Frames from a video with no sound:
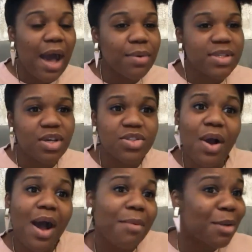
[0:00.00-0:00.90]
I would have told you,
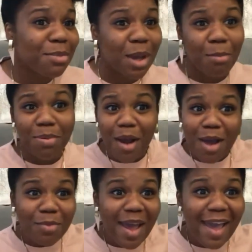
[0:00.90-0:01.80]
oh, I'm going to be on
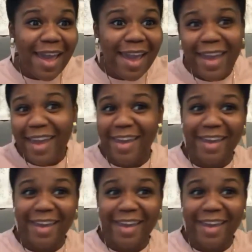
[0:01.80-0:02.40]
Broadway